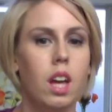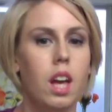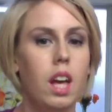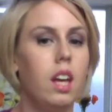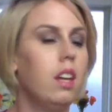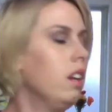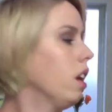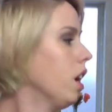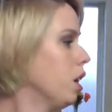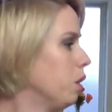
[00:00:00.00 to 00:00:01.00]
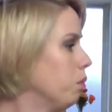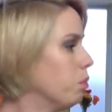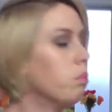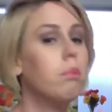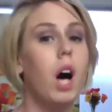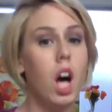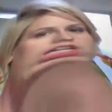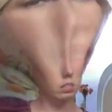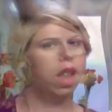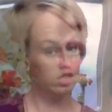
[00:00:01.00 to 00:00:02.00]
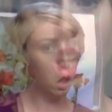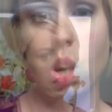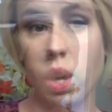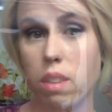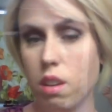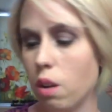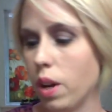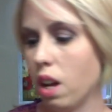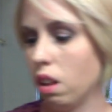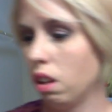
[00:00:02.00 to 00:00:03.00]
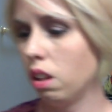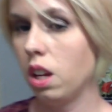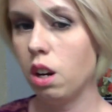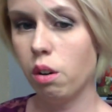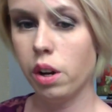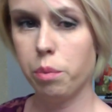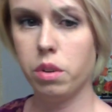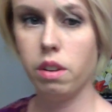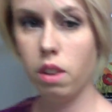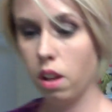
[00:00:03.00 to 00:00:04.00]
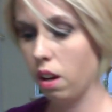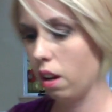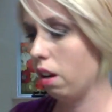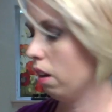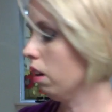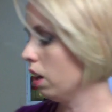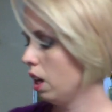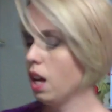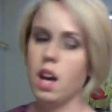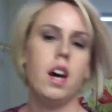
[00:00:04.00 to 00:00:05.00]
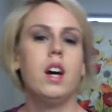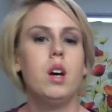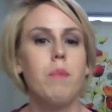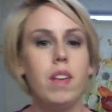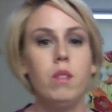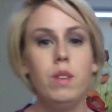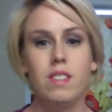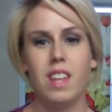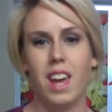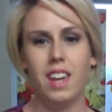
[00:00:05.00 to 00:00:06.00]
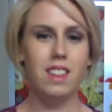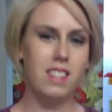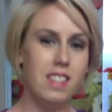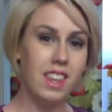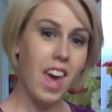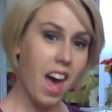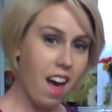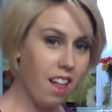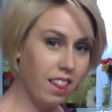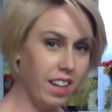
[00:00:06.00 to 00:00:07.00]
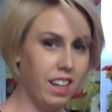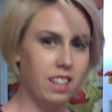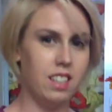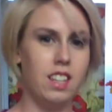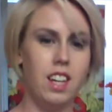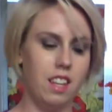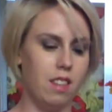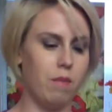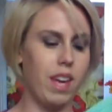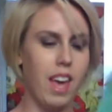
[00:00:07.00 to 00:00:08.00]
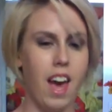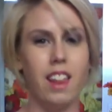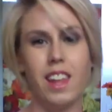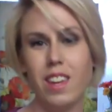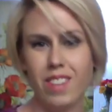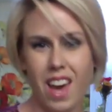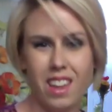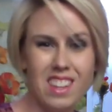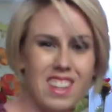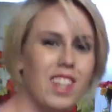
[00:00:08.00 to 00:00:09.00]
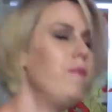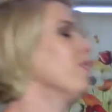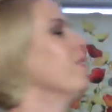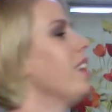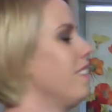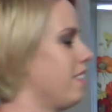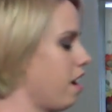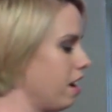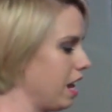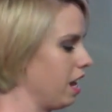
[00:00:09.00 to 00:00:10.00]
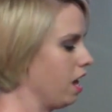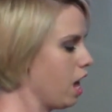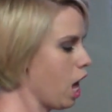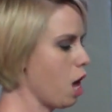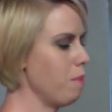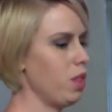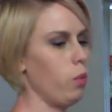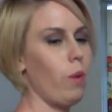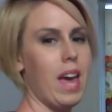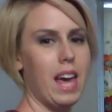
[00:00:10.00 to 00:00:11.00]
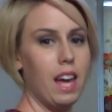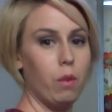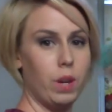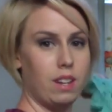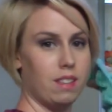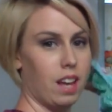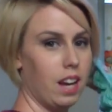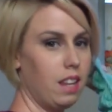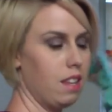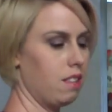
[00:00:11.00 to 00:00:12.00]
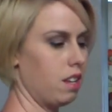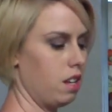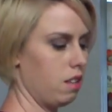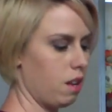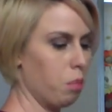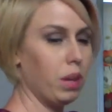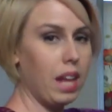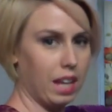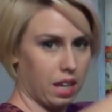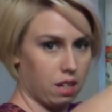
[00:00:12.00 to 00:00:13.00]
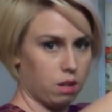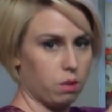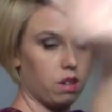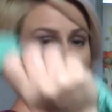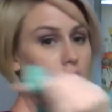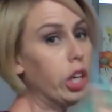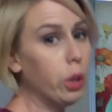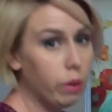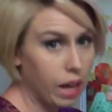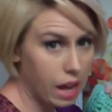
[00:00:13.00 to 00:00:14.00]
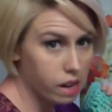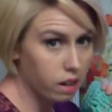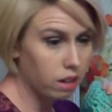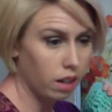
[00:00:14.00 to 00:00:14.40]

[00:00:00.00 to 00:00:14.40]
And pause. Okay, sorry, we had a little interruption there. As I was saying, this is Callie. She is my Callie of Callie's Clips when I started it. But the way we designed this is a blanket, so it's not a cocoon again.